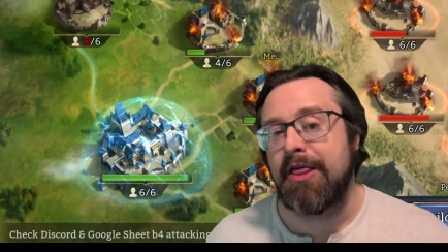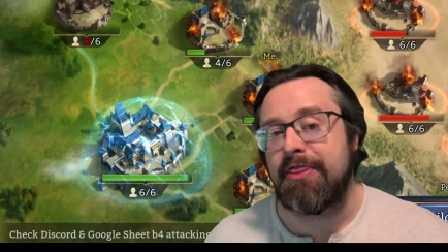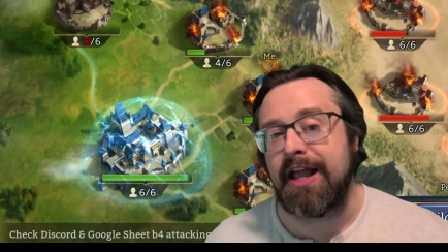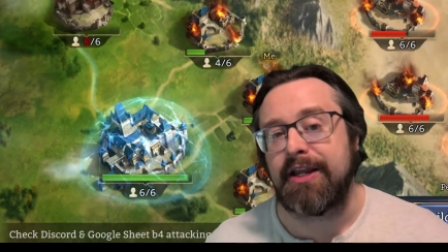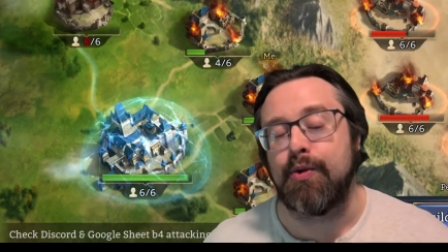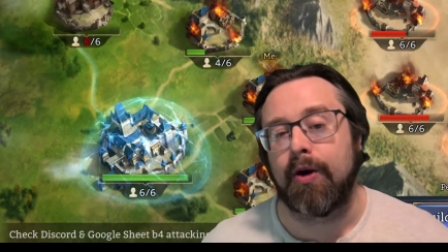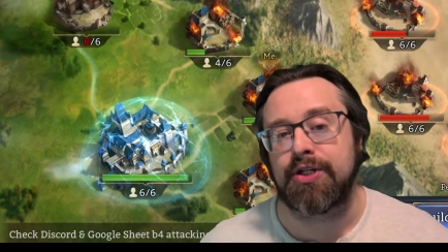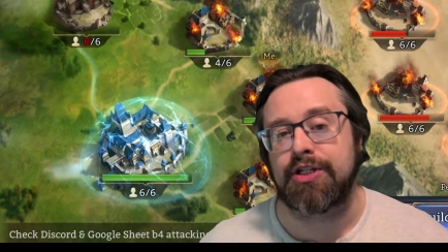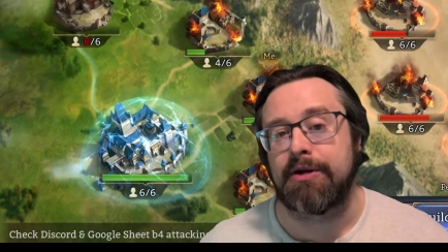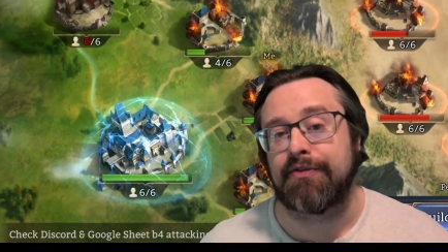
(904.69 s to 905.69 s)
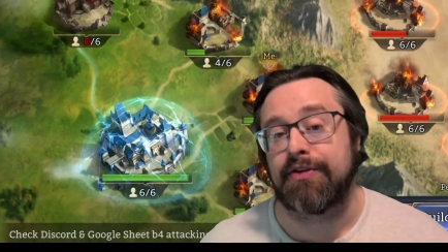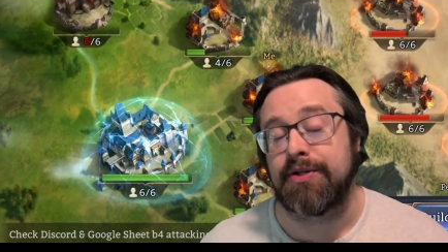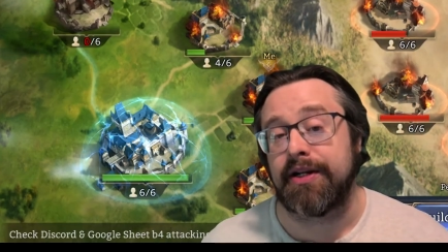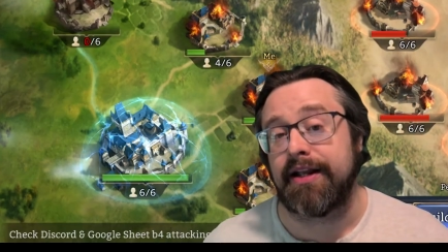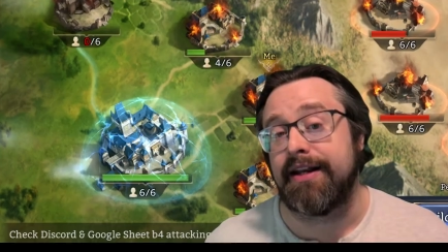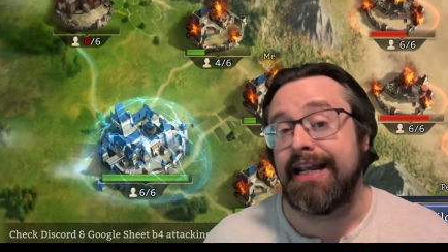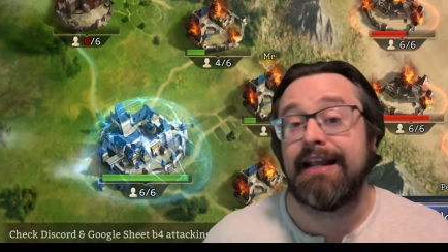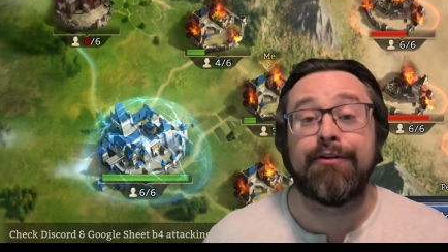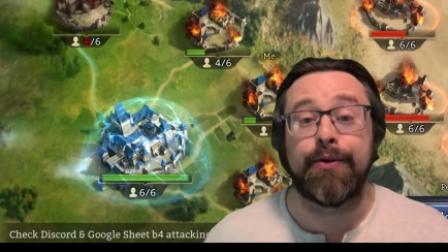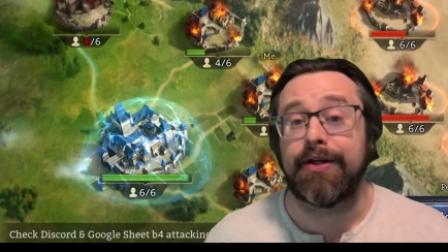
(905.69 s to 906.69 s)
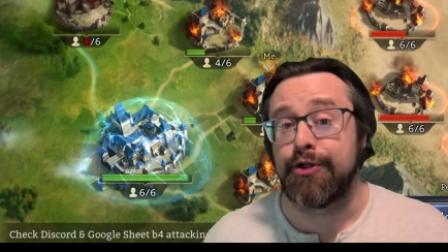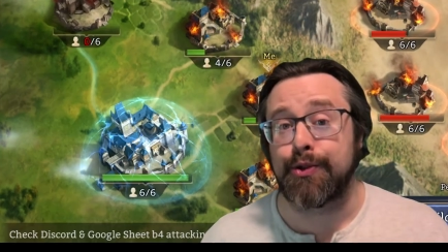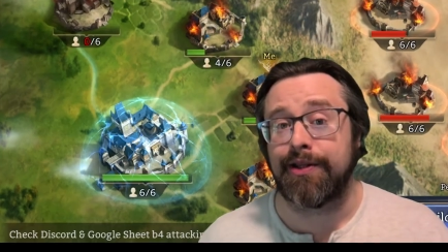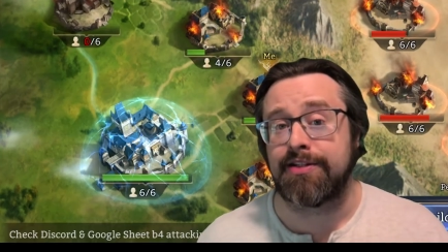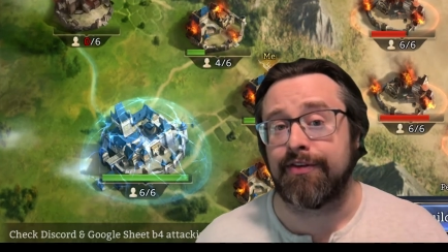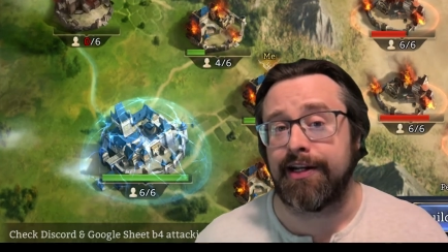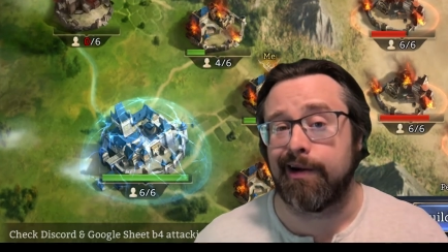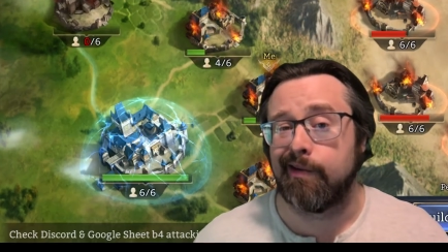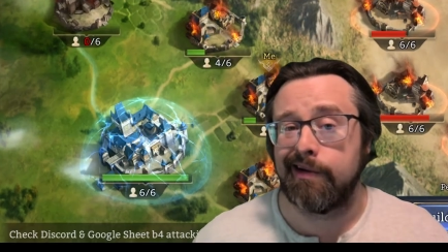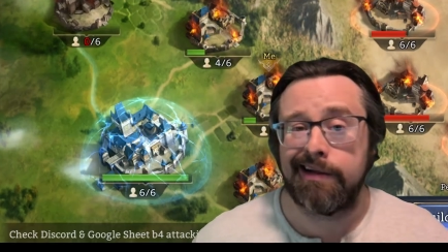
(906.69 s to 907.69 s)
Thank you all so much for tuning in. If you did enjoy this video,